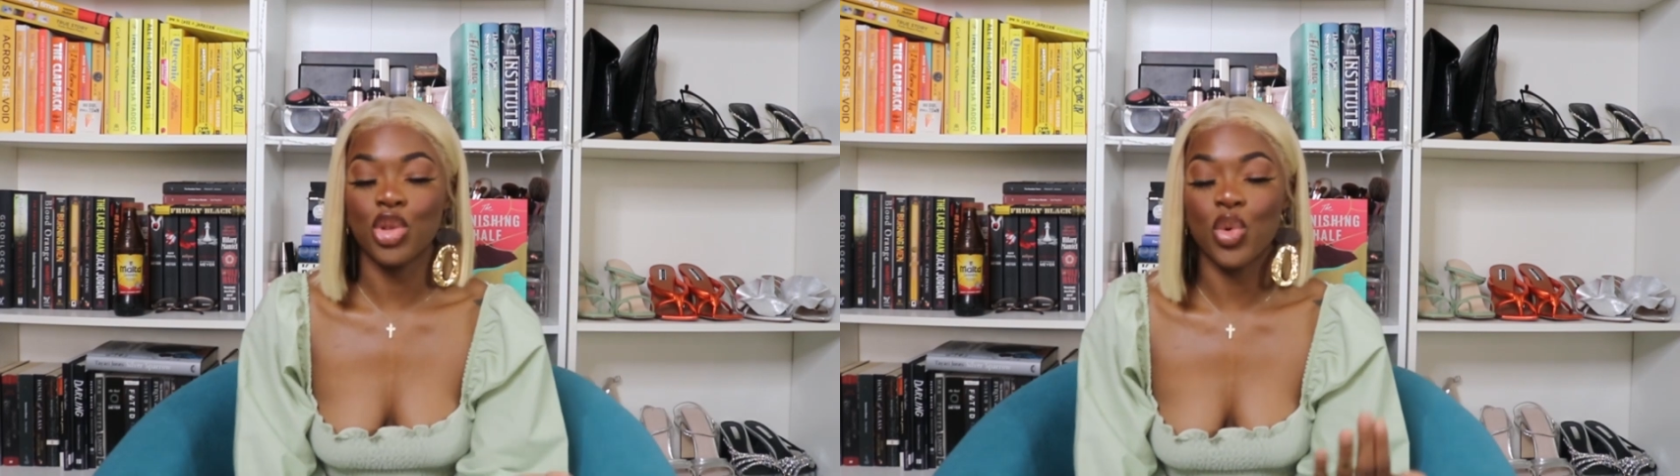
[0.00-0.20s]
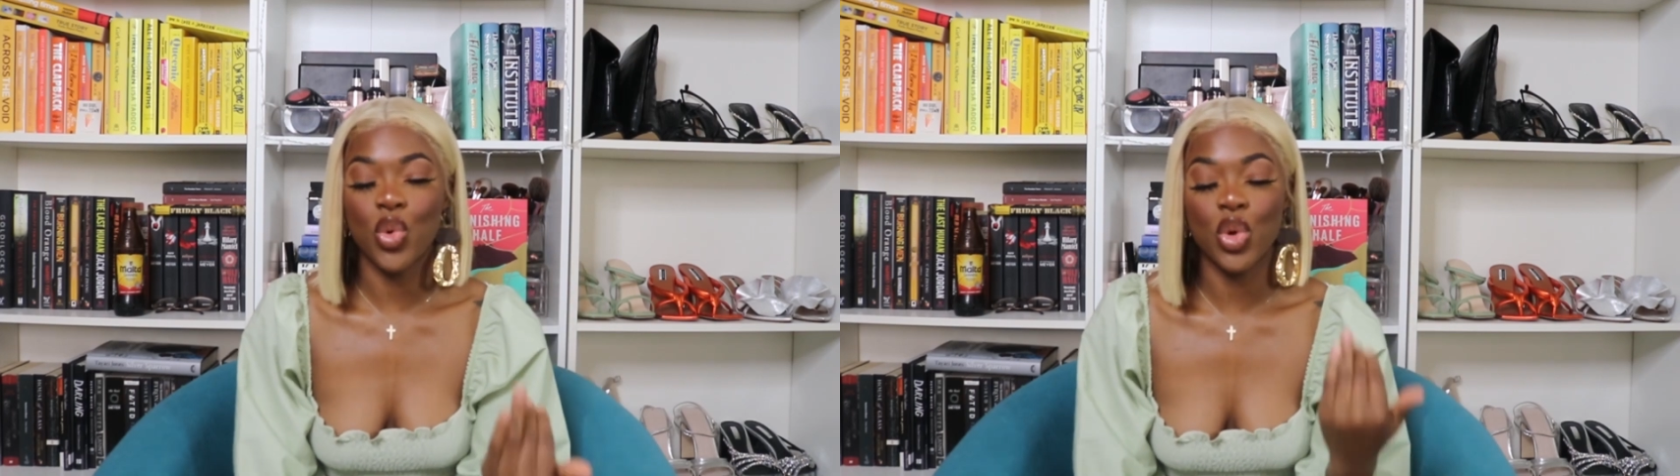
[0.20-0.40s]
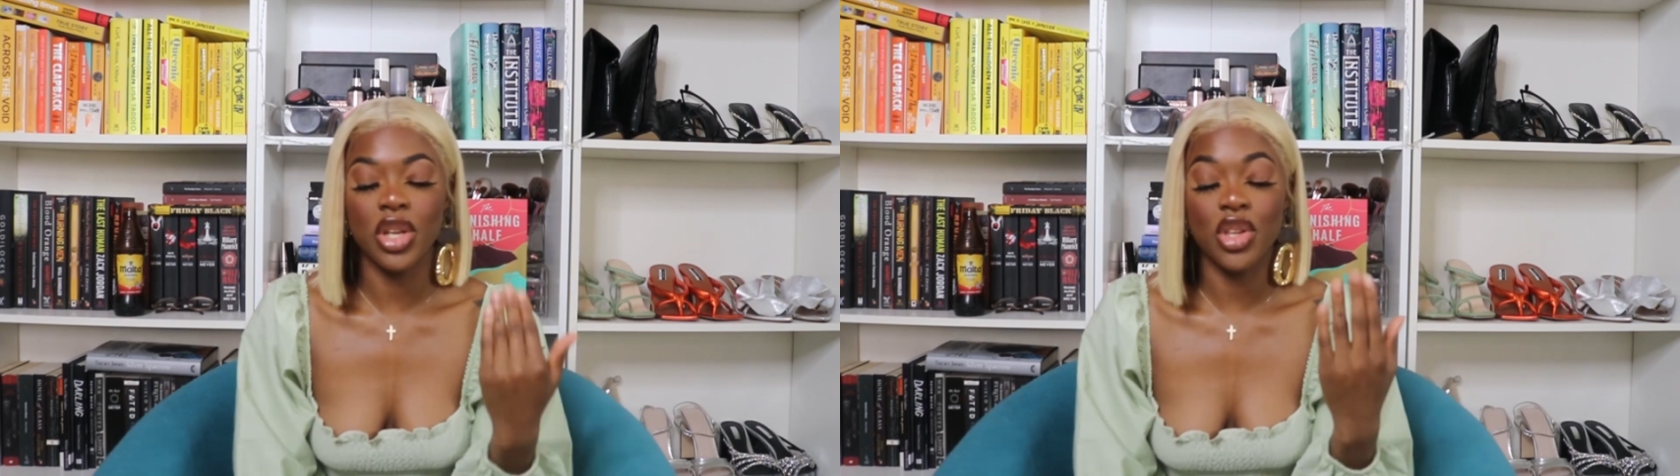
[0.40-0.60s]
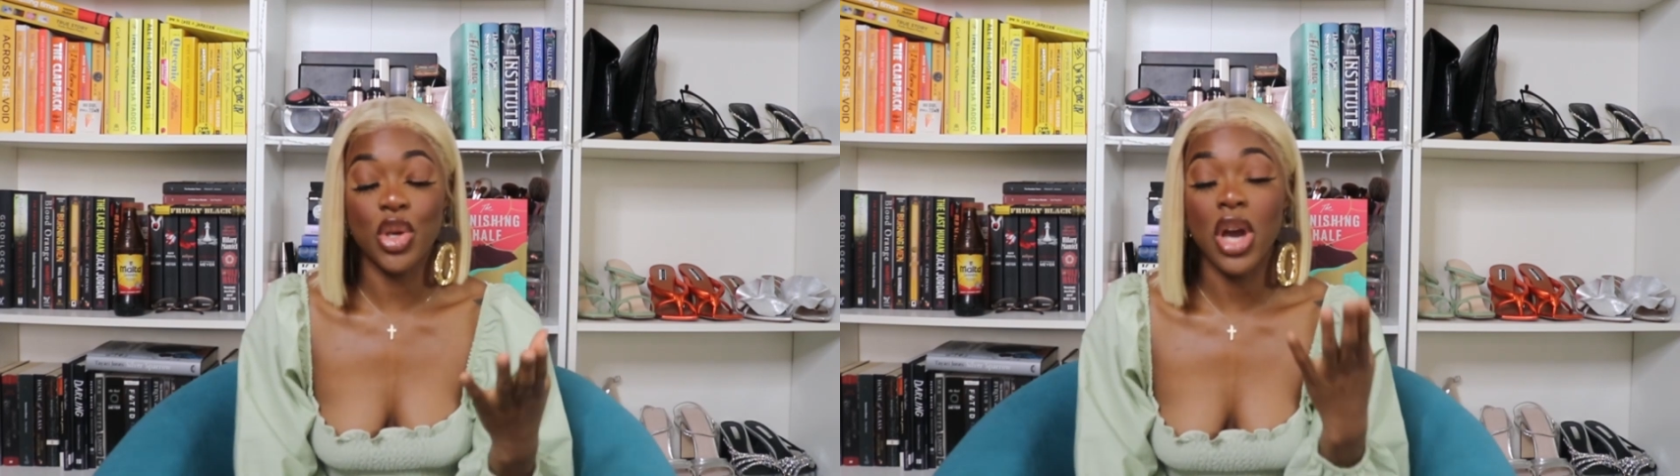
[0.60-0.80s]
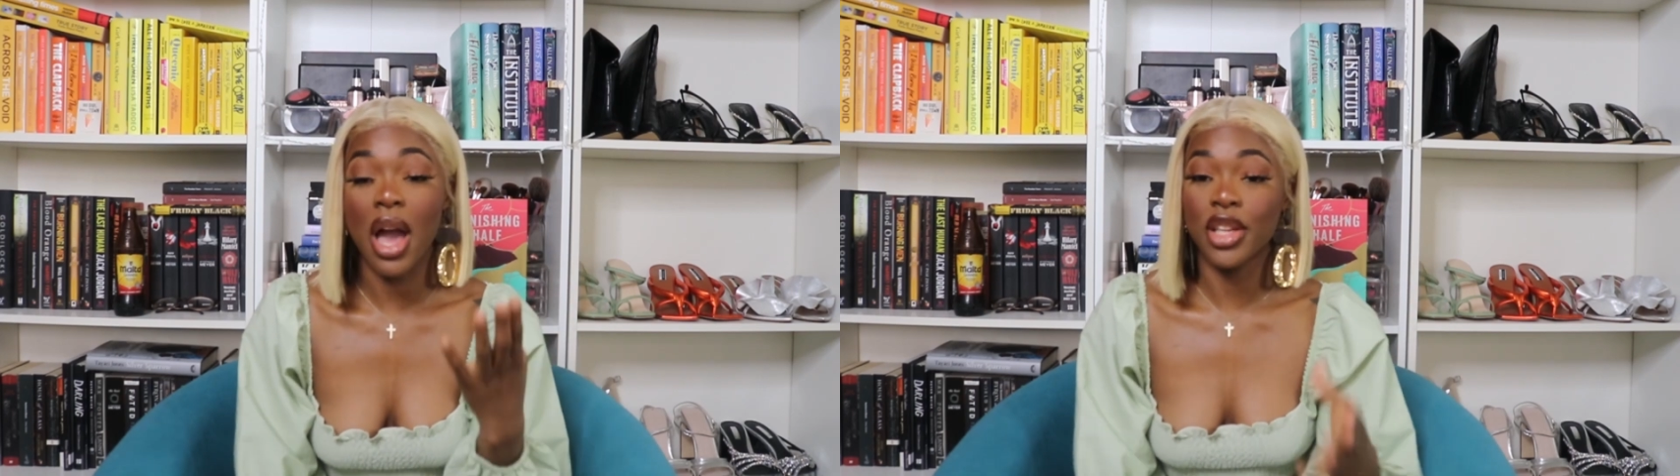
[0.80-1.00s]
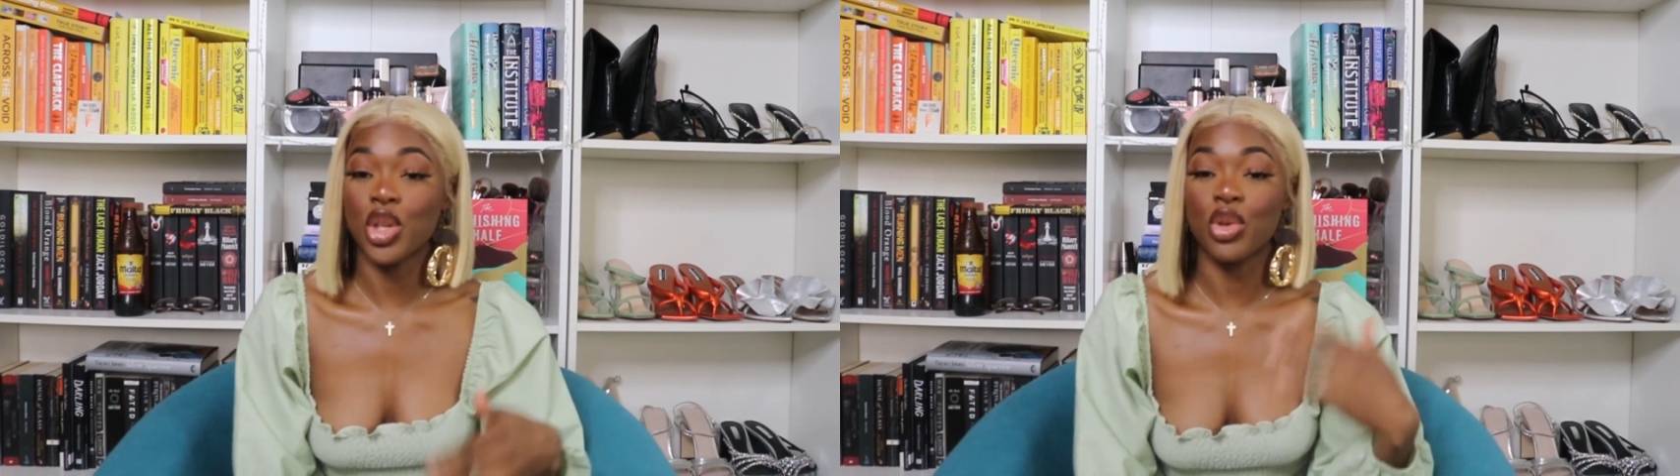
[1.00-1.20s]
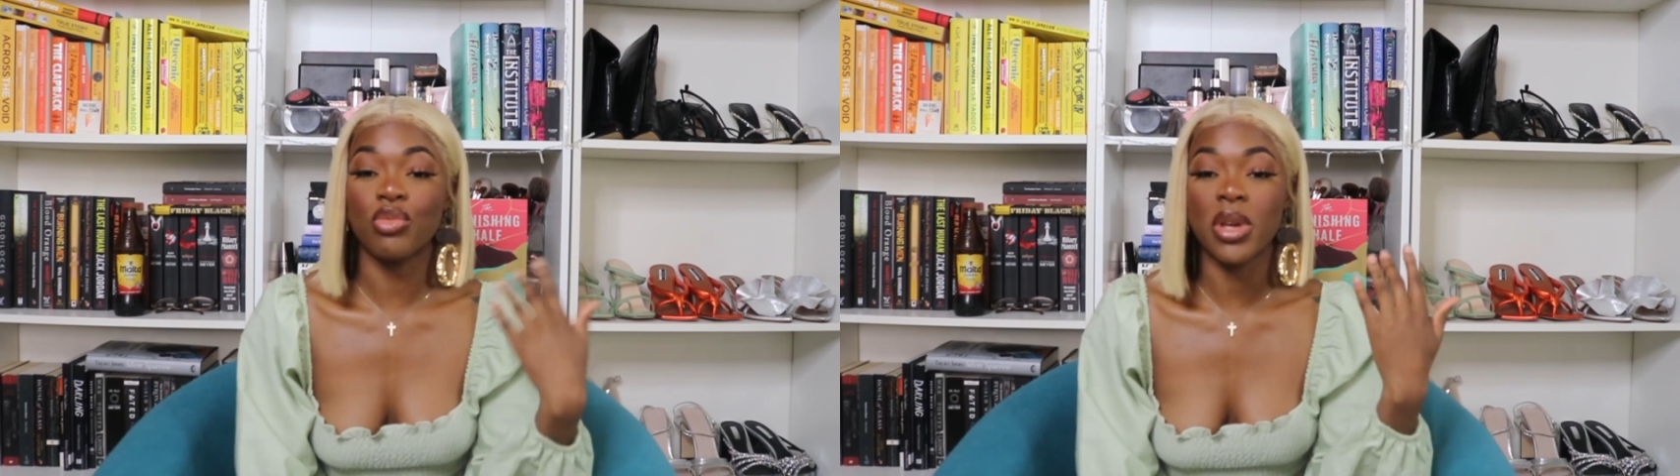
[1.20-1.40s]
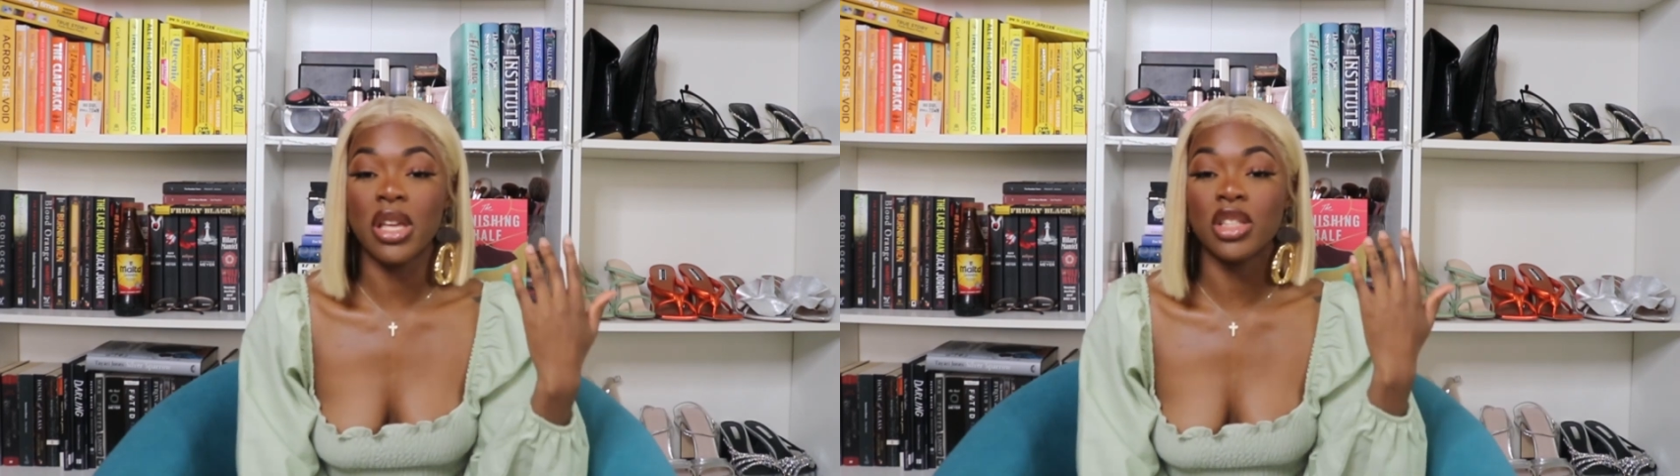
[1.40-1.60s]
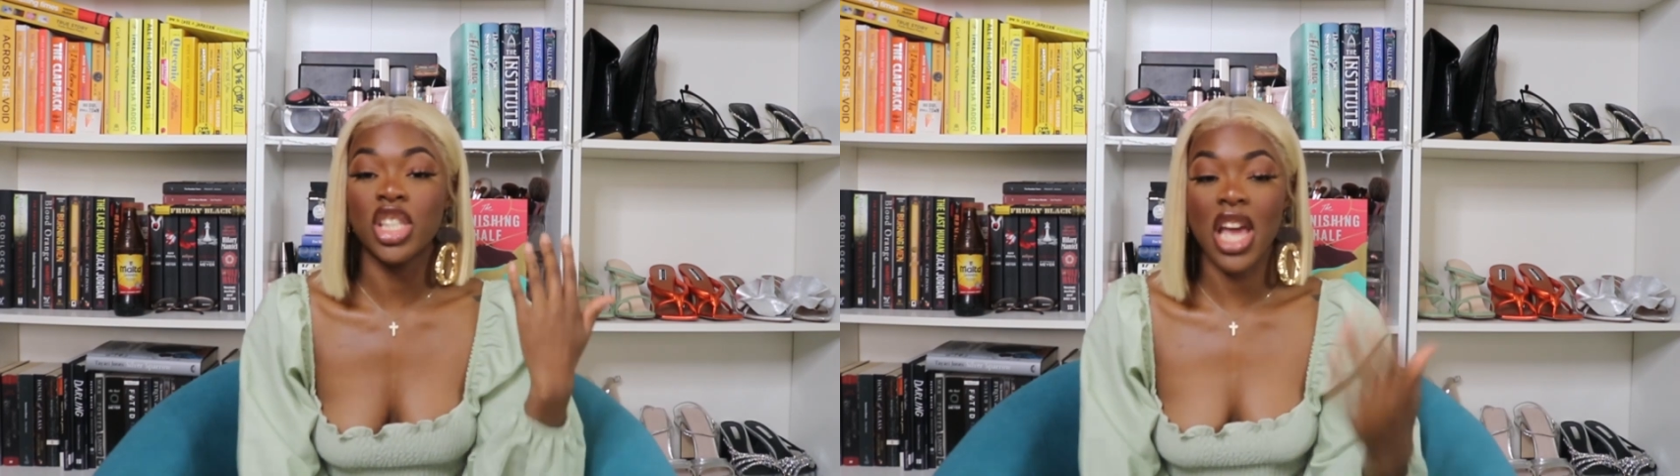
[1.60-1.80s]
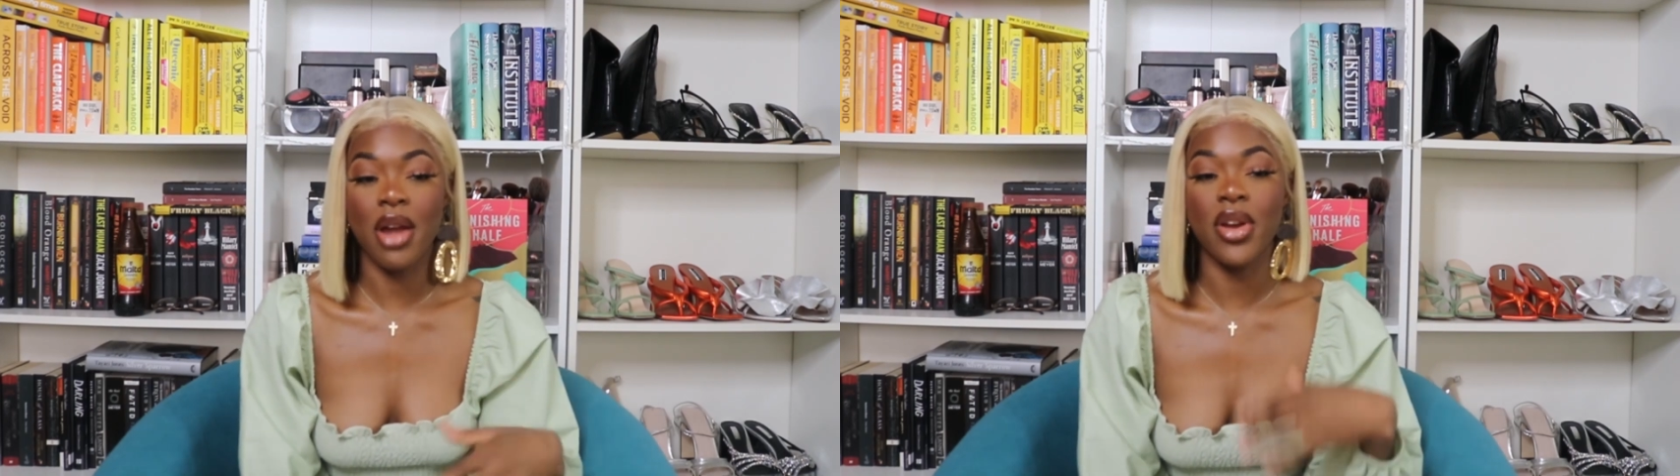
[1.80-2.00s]
to all of you guys who've been
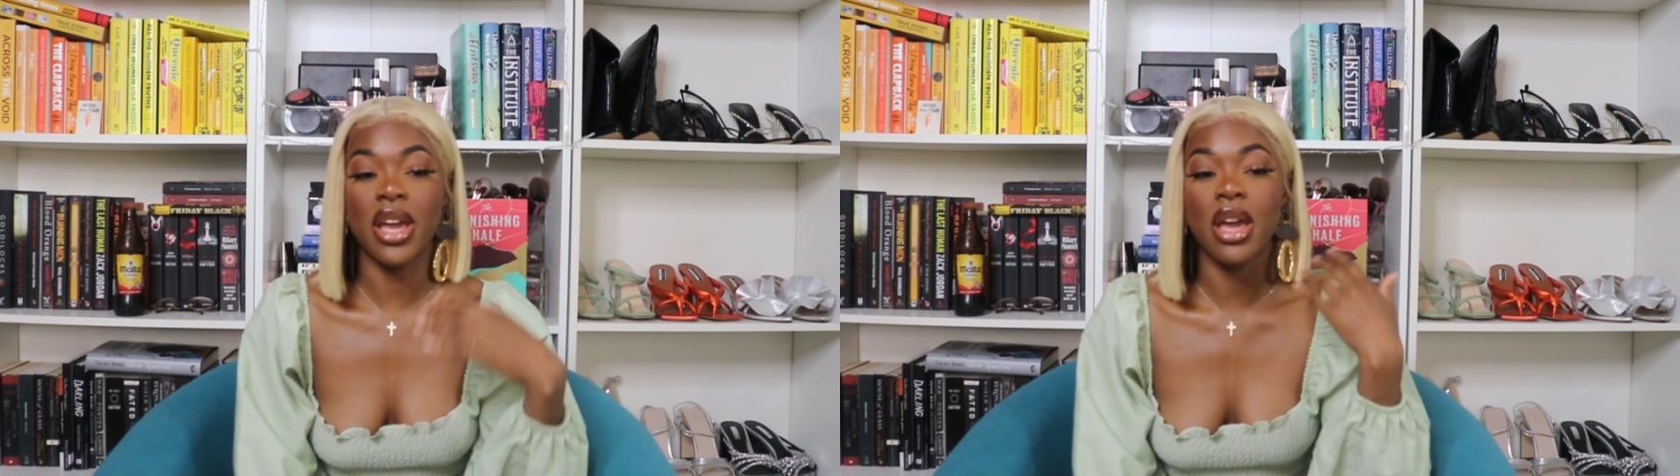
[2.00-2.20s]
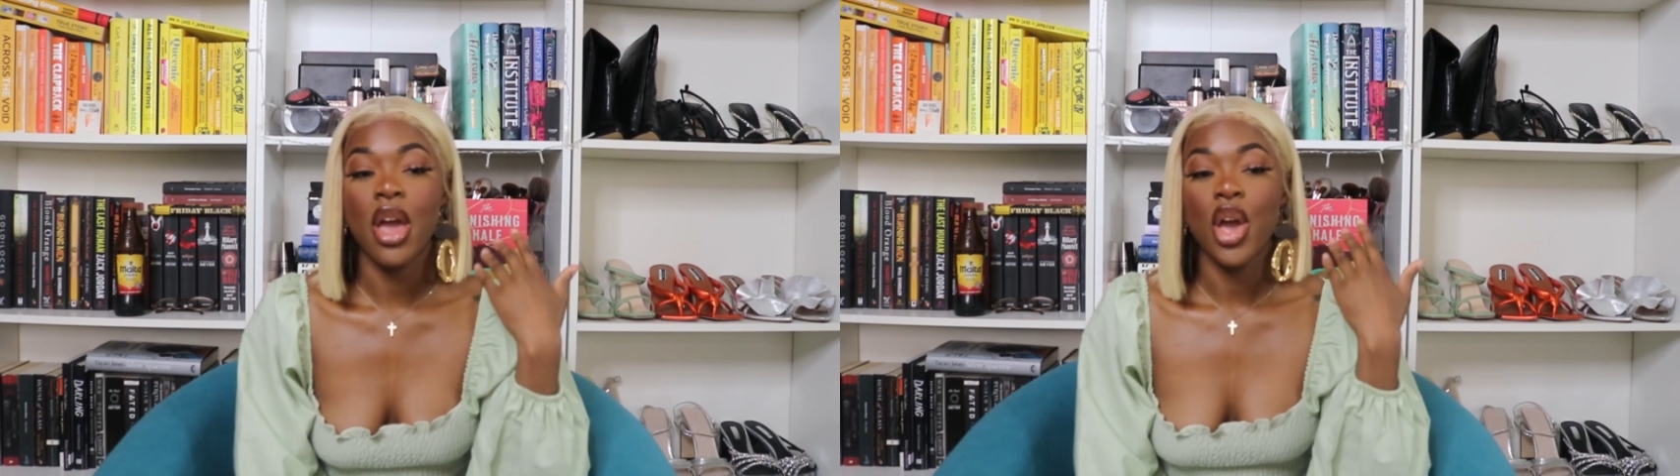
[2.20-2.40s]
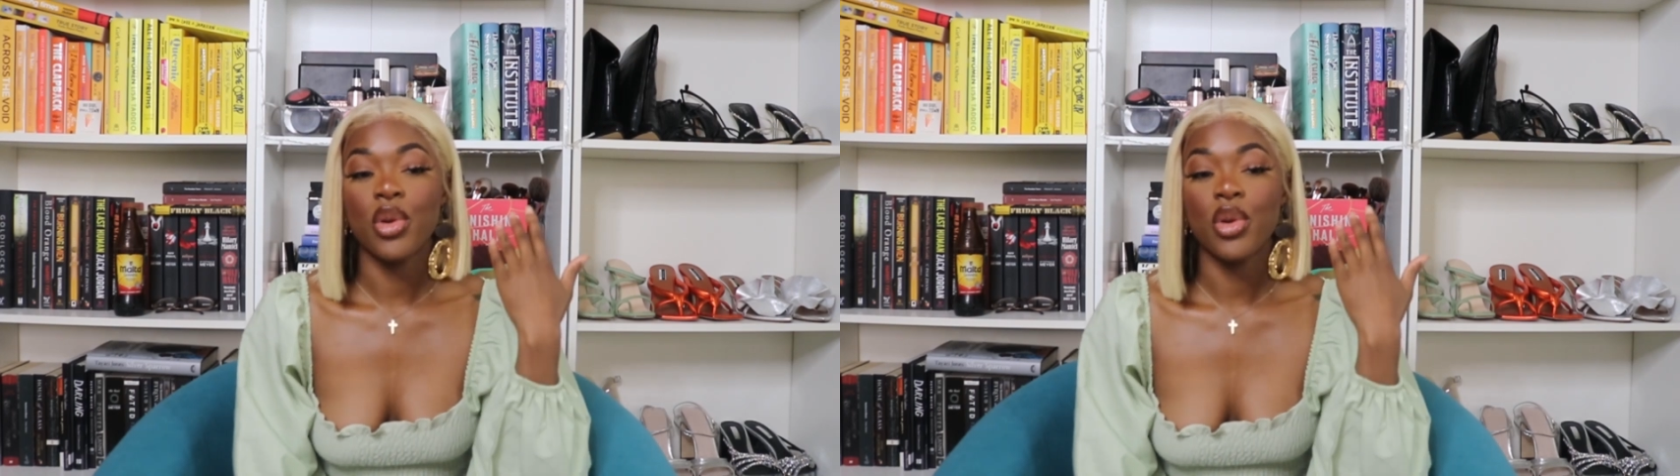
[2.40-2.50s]
sharing,